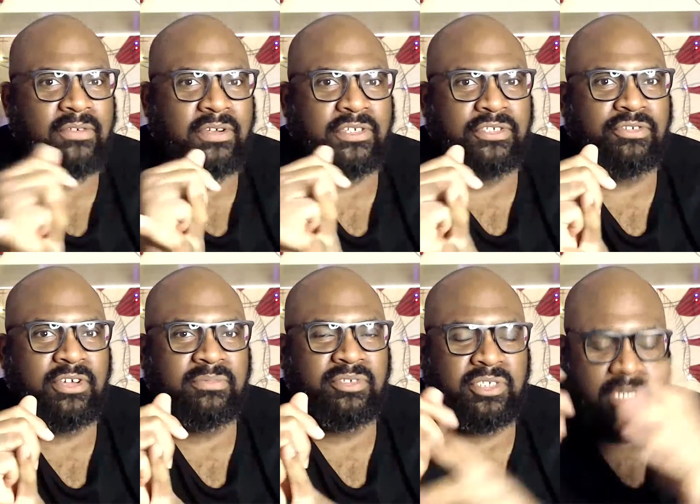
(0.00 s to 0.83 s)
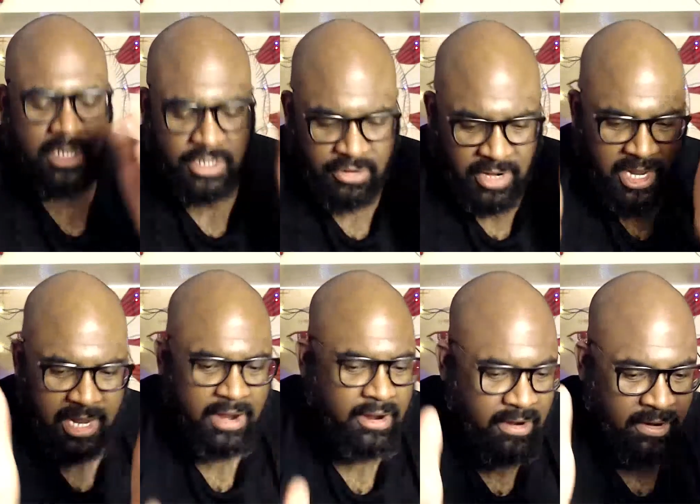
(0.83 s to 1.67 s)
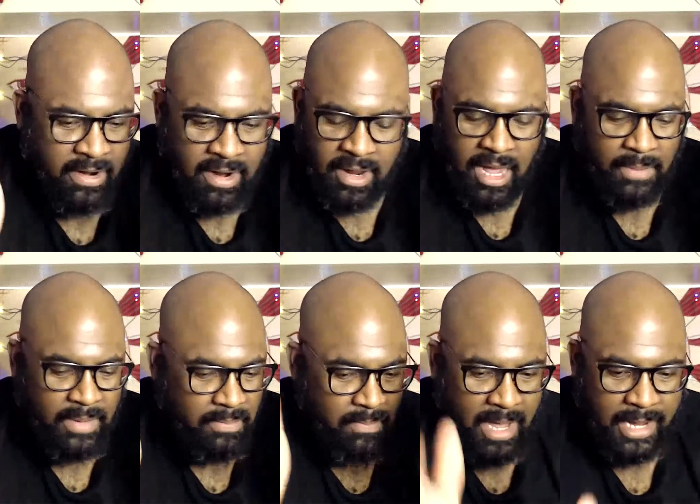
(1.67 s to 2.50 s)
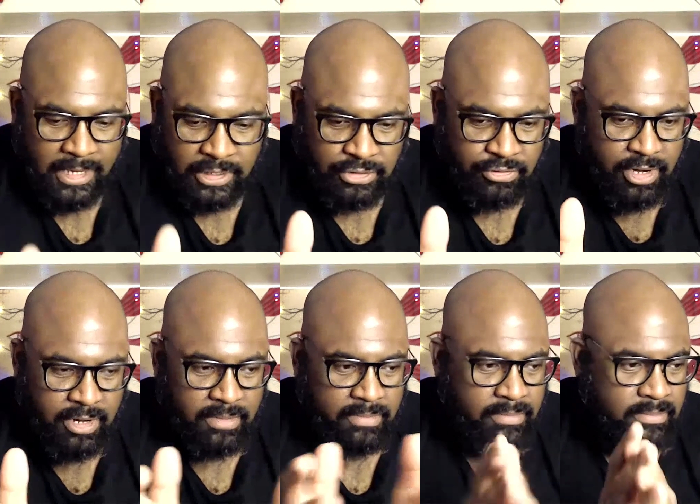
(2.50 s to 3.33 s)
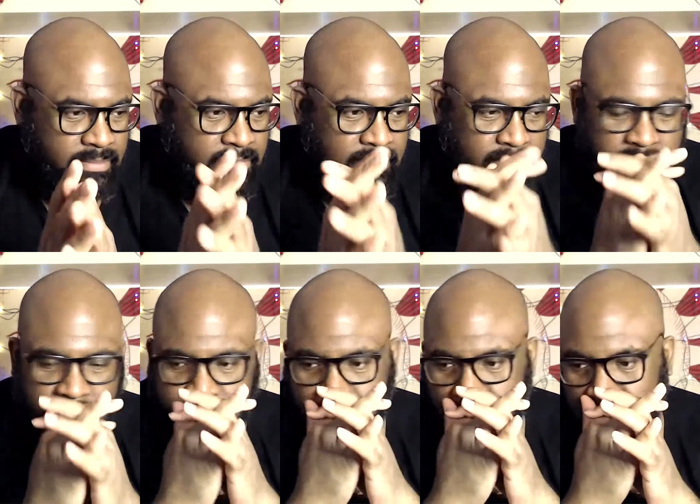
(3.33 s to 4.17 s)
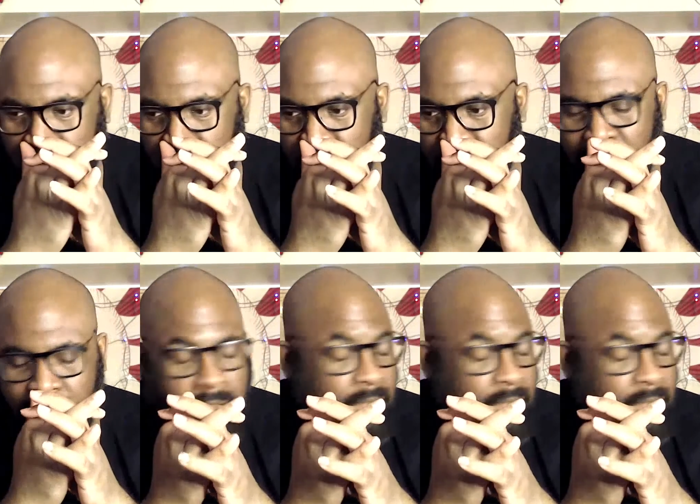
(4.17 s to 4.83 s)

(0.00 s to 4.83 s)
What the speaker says: extreme. You're just like, you're here, I'm in my extreme, I don't have